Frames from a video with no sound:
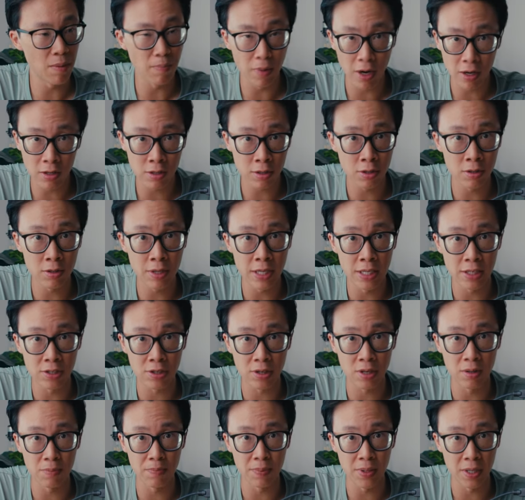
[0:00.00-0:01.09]
a monitor is
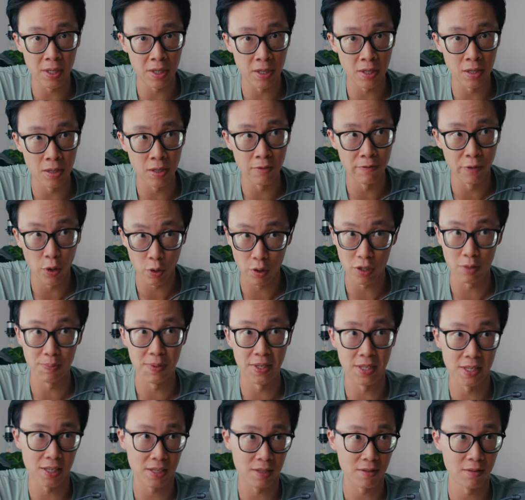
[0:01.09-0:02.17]
gonna be focus
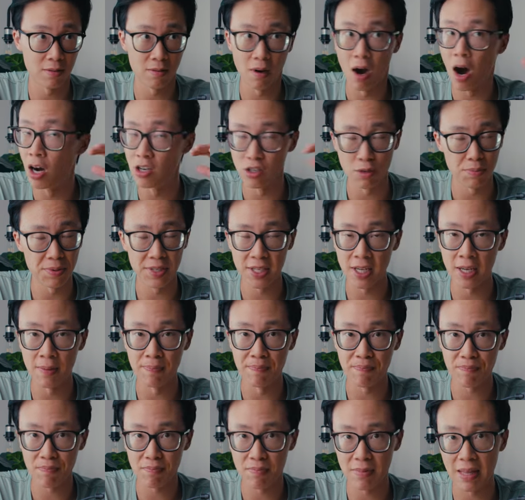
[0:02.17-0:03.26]
peaking,
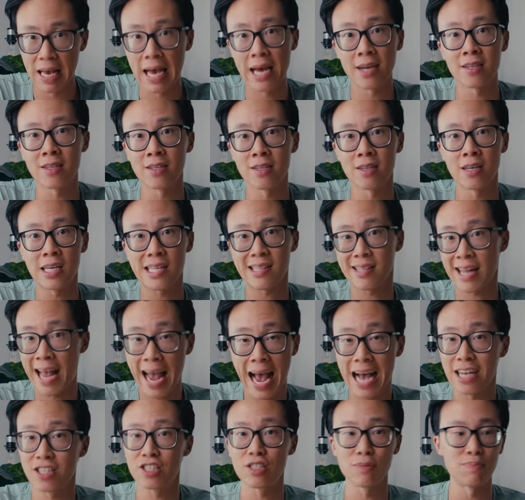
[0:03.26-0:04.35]
100%. That
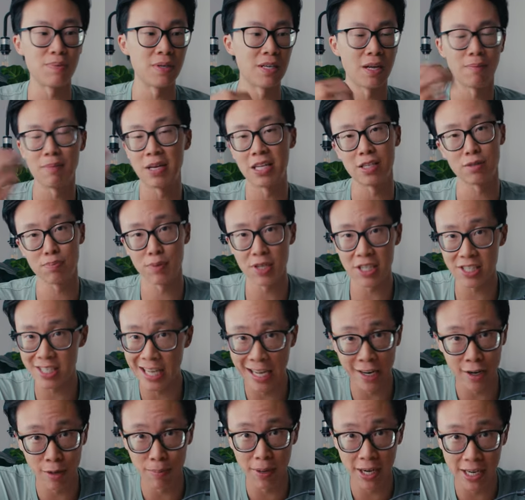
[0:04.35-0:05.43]
has to be, I mean, it's pretty
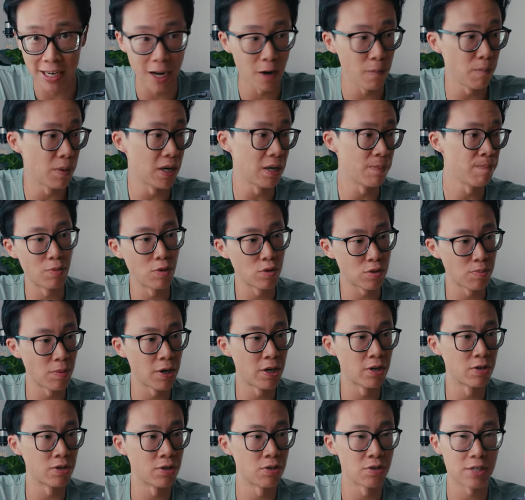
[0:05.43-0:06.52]
standard by now, but most
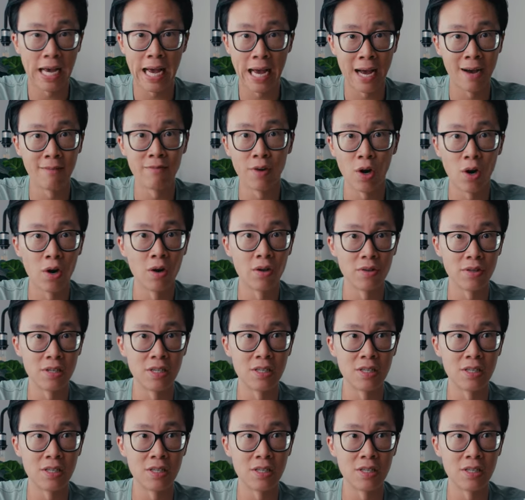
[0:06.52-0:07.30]
monitors have all